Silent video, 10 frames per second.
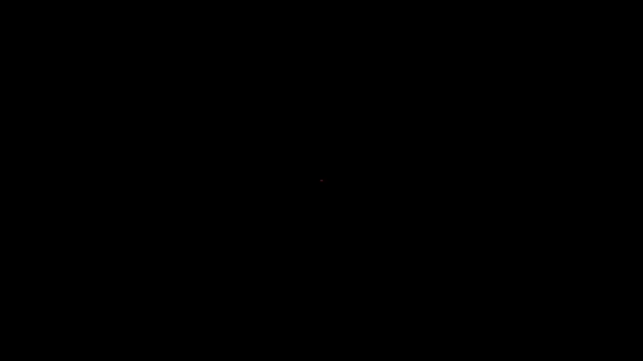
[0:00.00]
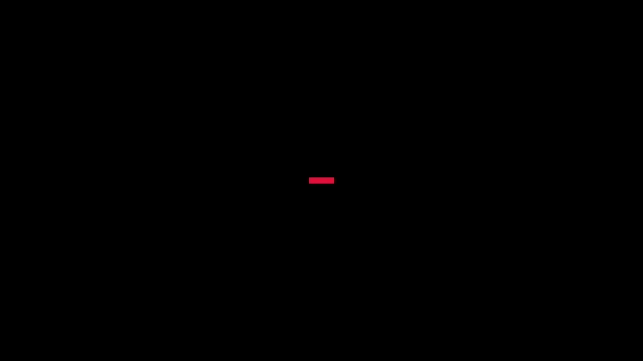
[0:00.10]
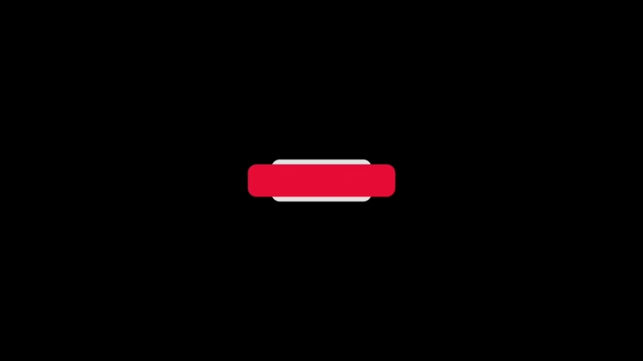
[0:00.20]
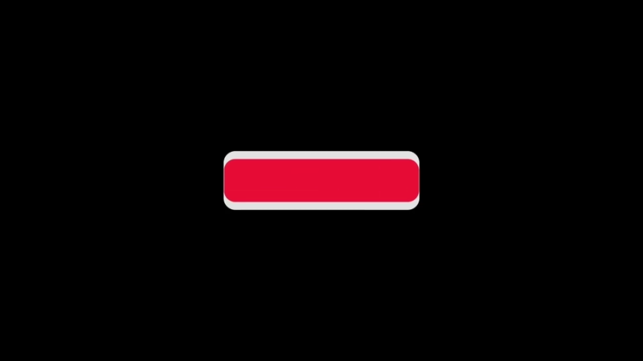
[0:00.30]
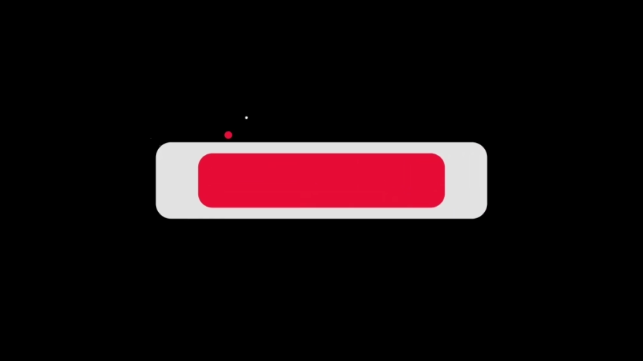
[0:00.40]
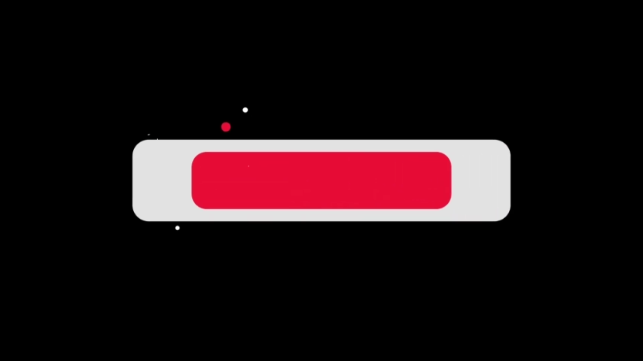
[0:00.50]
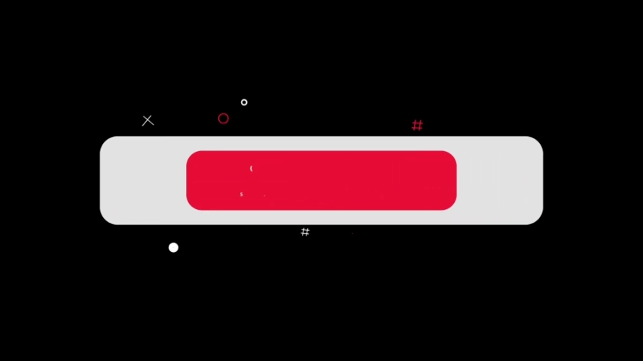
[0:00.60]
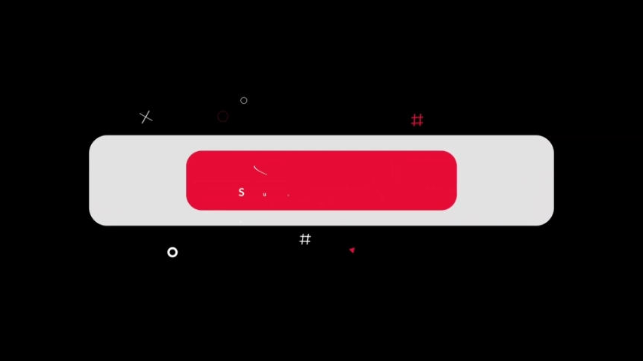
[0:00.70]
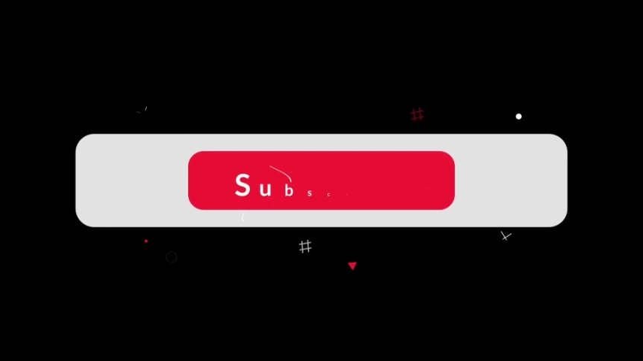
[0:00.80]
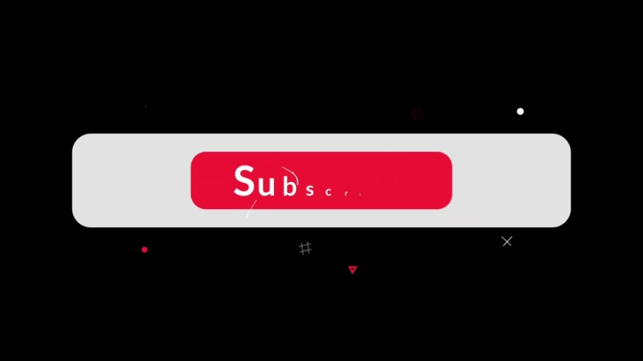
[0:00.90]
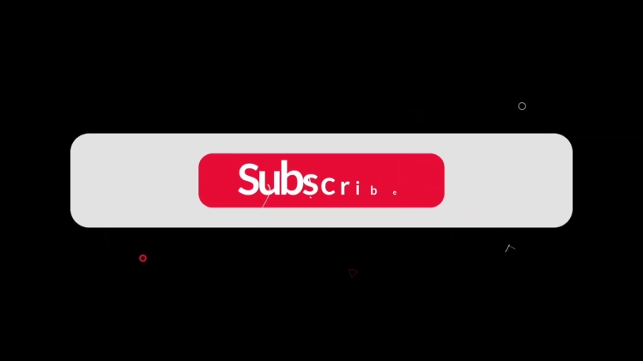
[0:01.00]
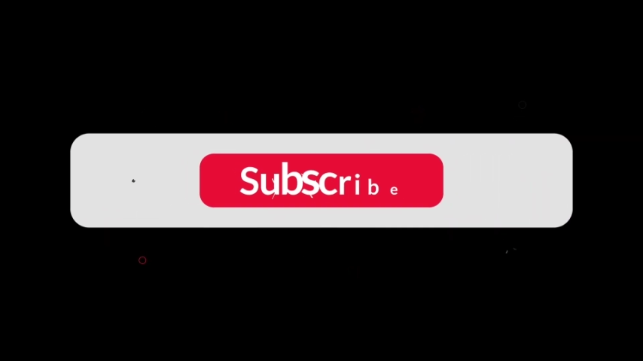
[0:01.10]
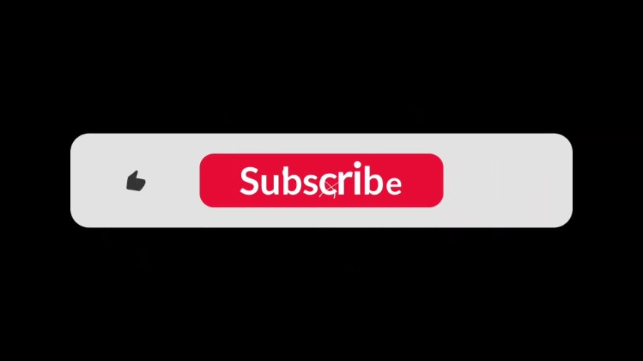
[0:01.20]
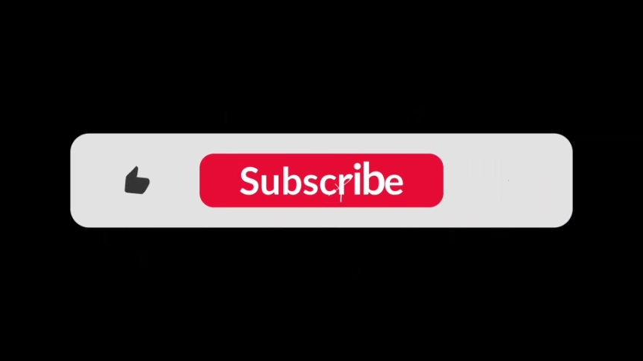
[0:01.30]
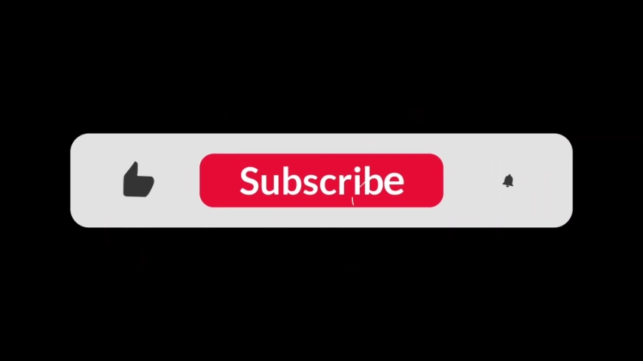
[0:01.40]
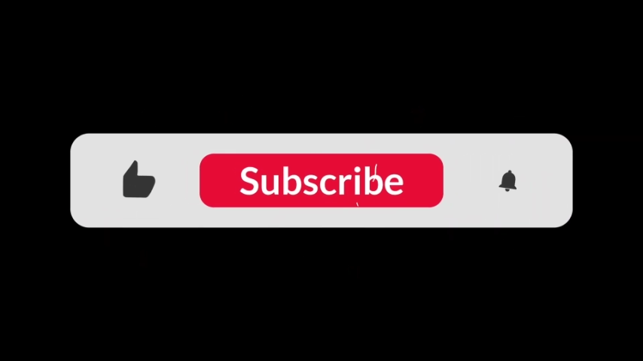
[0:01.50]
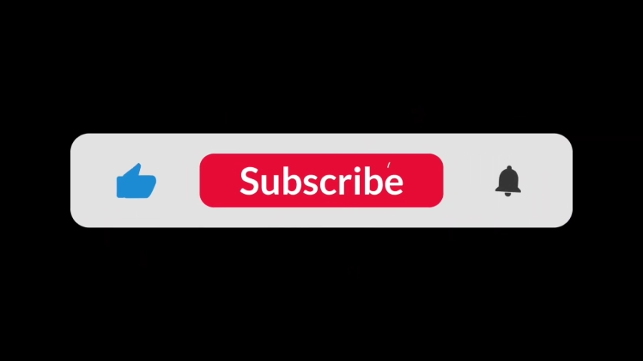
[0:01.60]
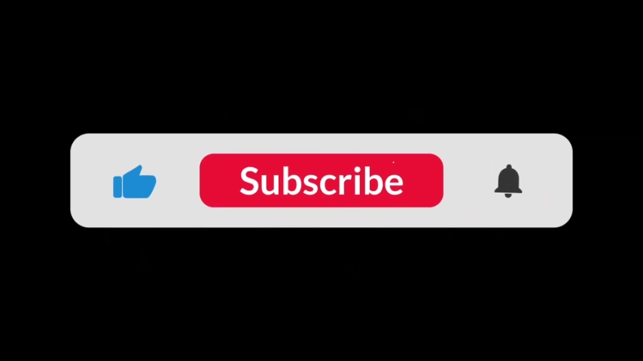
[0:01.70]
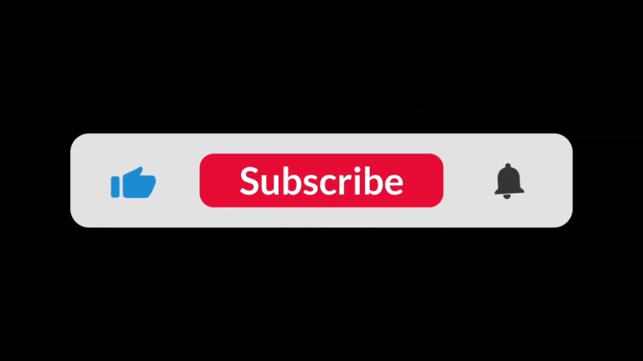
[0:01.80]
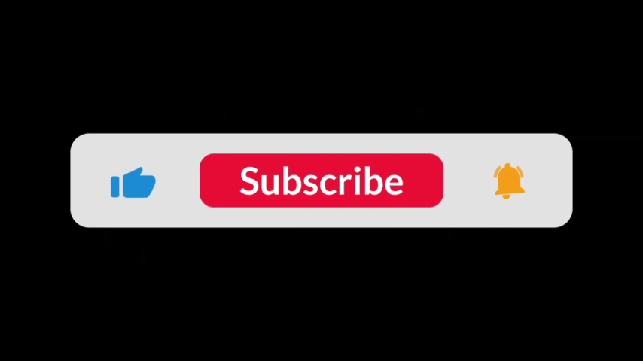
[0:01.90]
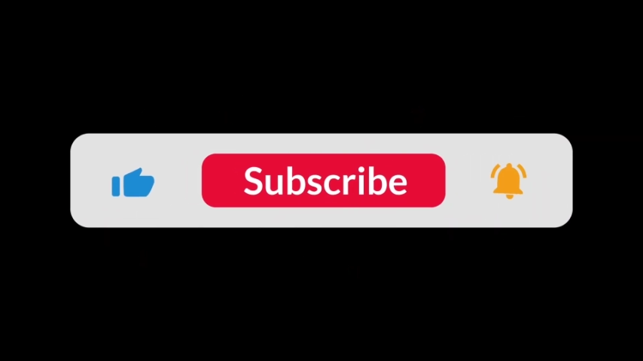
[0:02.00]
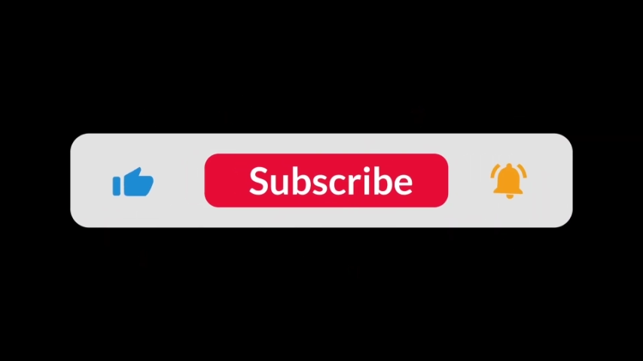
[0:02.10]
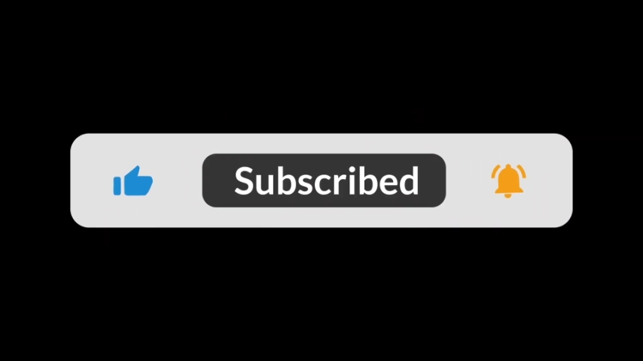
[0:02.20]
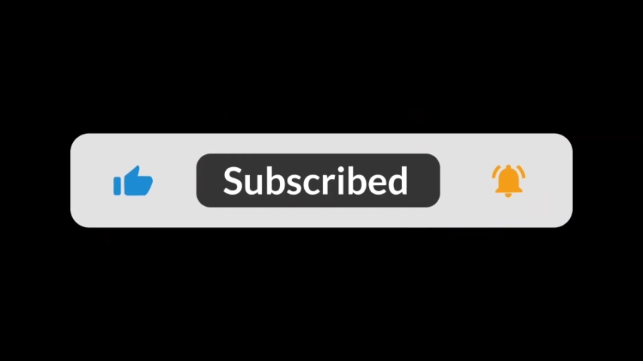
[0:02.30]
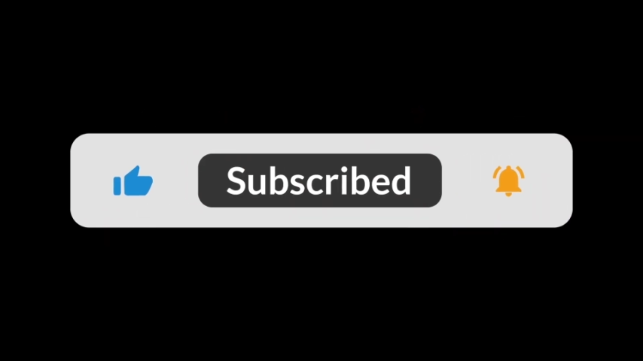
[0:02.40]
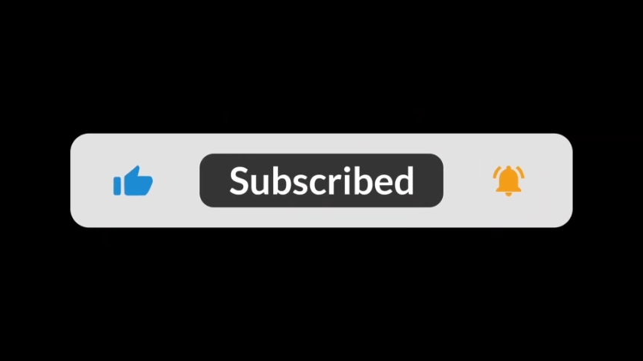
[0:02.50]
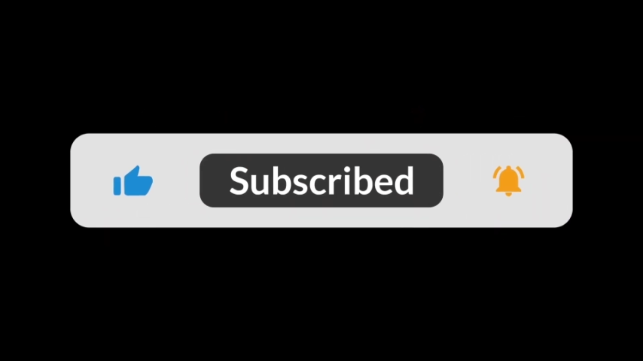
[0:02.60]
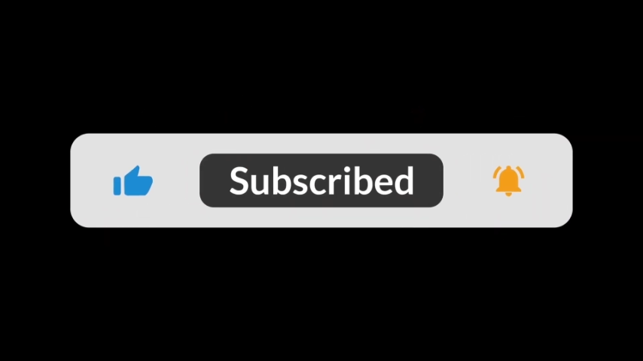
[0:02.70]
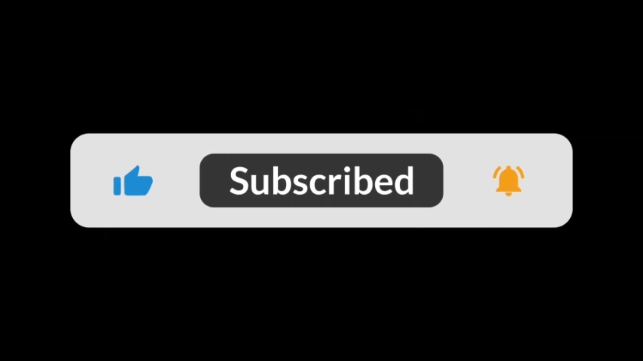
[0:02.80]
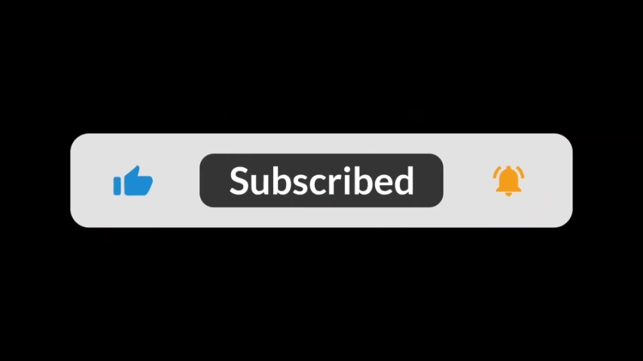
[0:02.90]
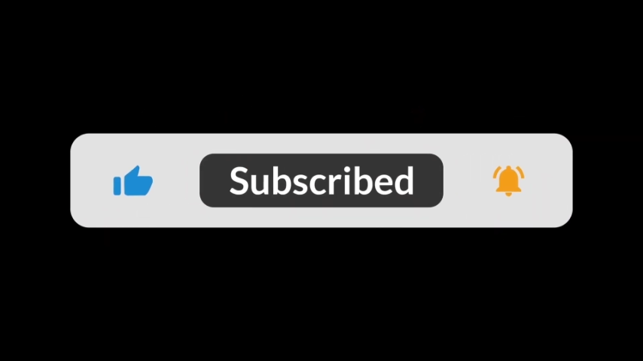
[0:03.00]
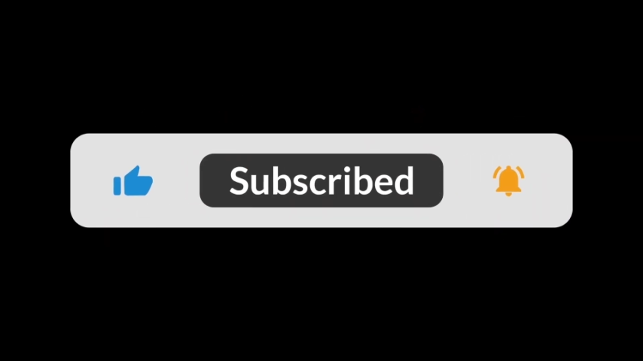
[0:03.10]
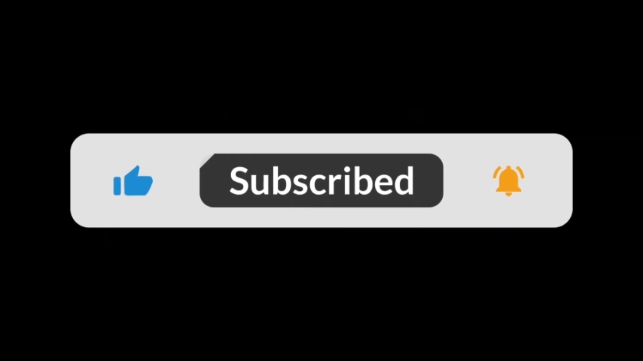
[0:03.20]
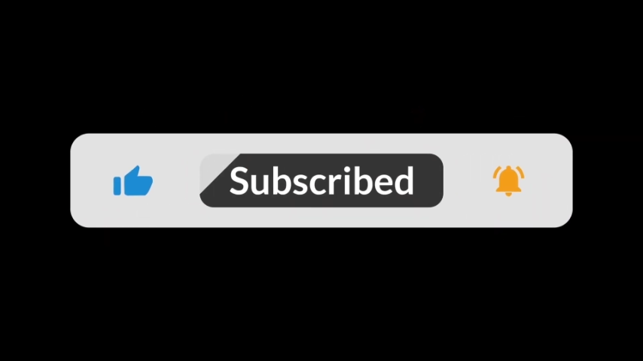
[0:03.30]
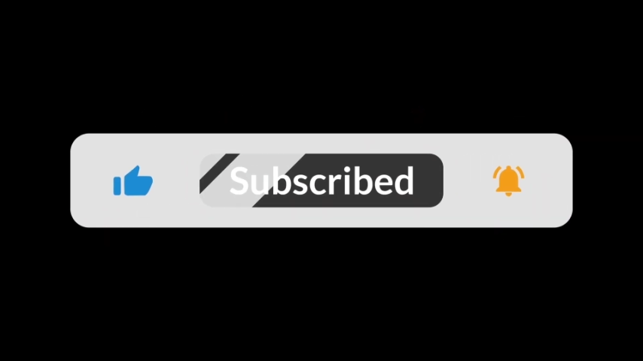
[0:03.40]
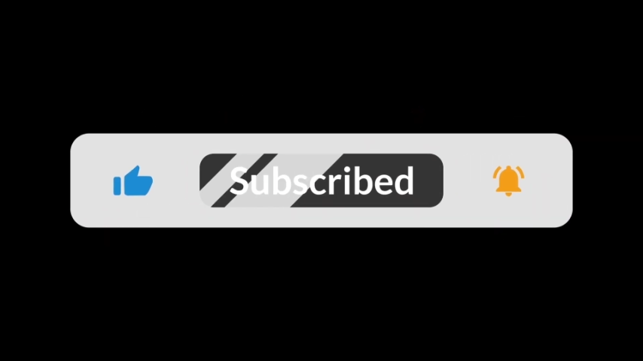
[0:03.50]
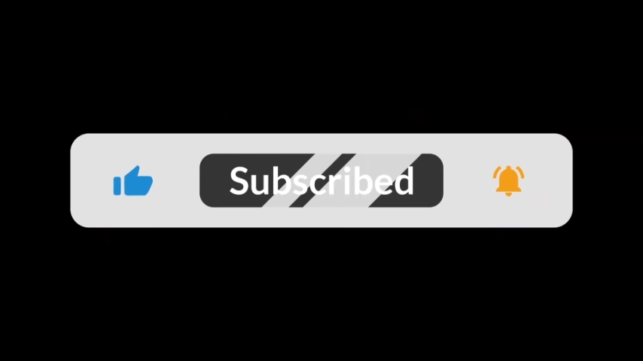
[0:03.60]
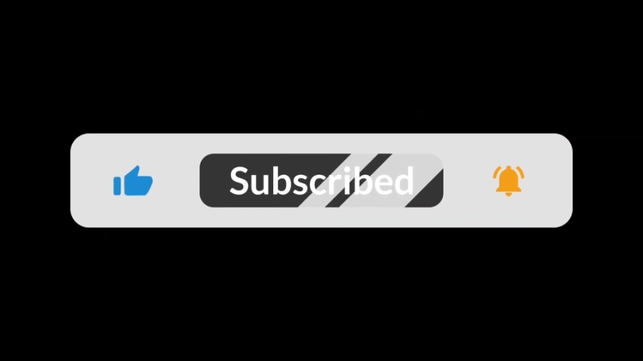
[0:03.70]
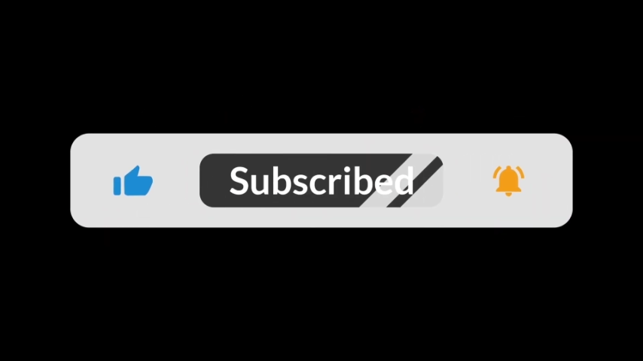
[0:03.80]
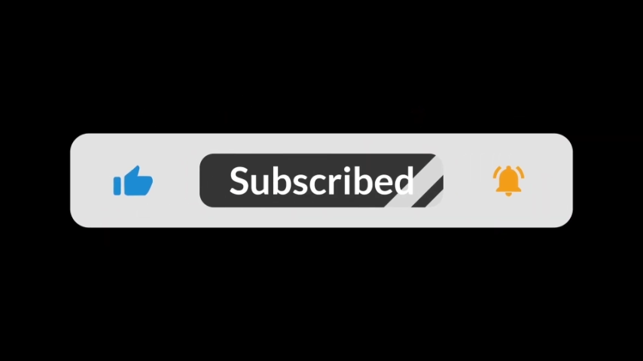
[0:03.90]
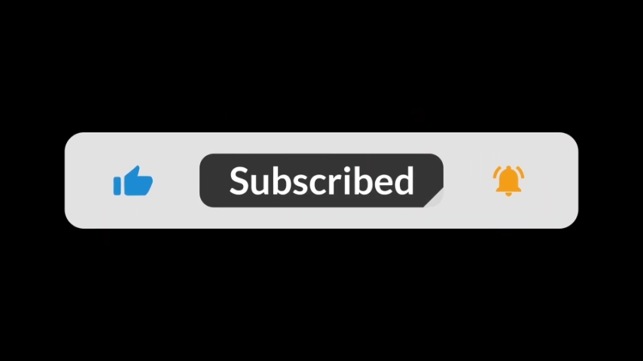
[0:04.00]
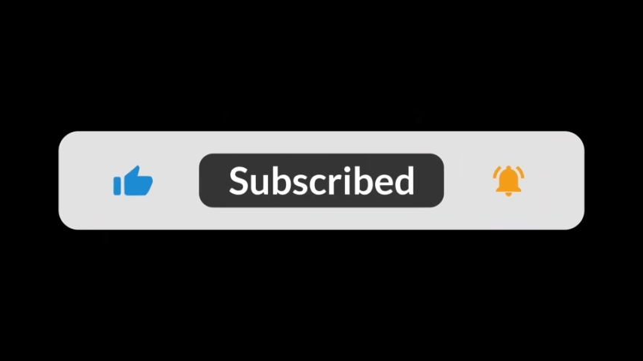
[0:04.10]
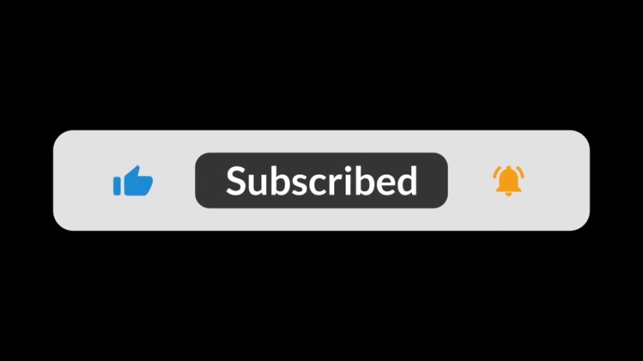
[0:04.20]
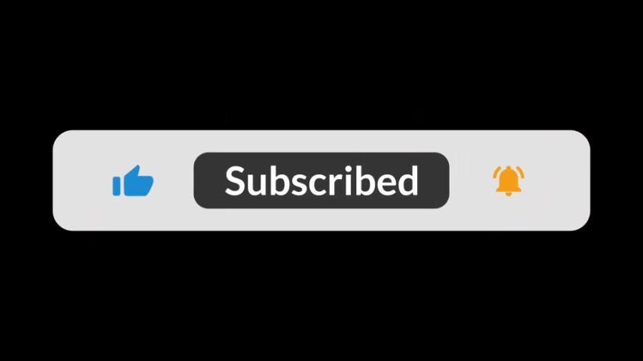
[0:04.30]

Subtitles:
No face is visible, so there are no lips to read.